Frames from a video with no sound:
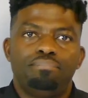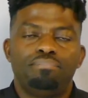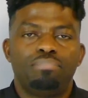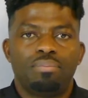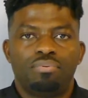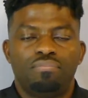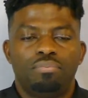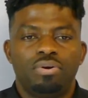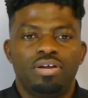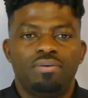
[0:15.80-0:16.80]
Proper
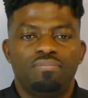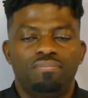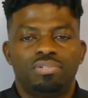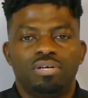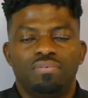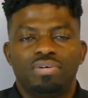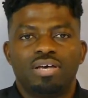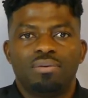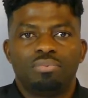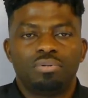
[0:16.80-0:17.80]
photographer
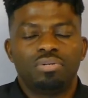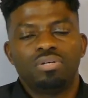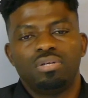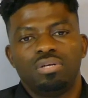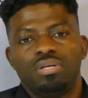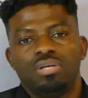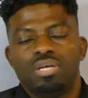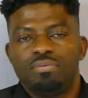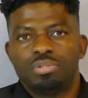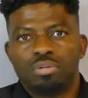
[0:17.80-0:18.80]
camera.
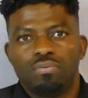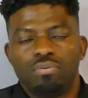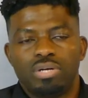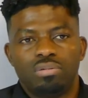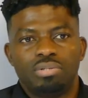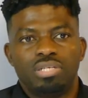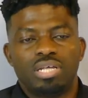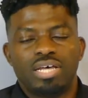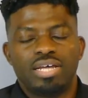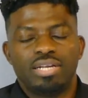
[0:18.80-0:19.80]
It was overwhelming
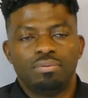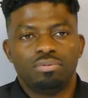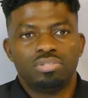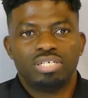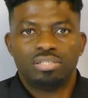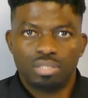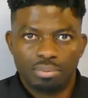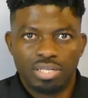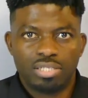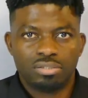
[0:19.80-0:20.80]
and it was
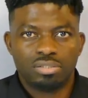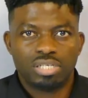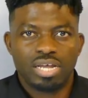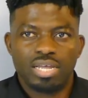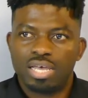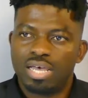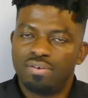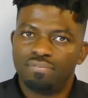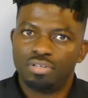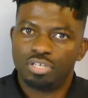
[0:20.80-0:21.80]
intimidating to say. And
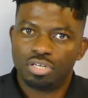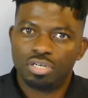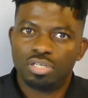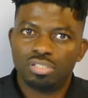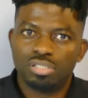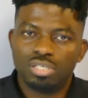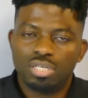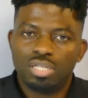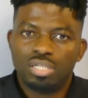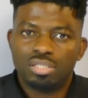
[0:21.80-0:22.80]
for years,
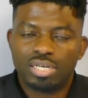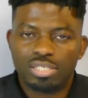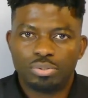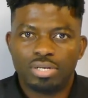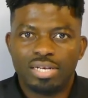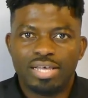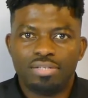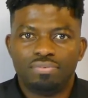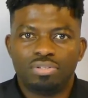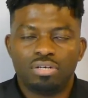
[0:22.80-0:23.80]
that I tried to learn
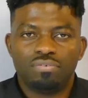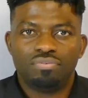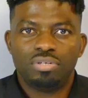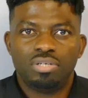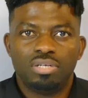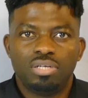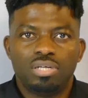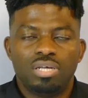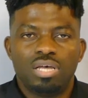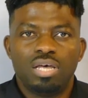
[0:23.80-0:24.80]
photography,
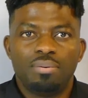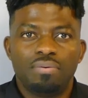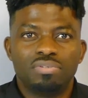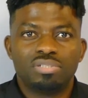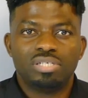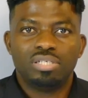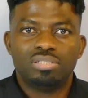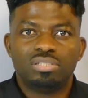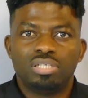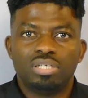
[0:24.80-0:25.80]
and obviously
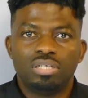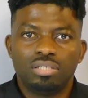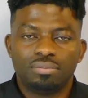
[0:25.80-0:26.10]
it's the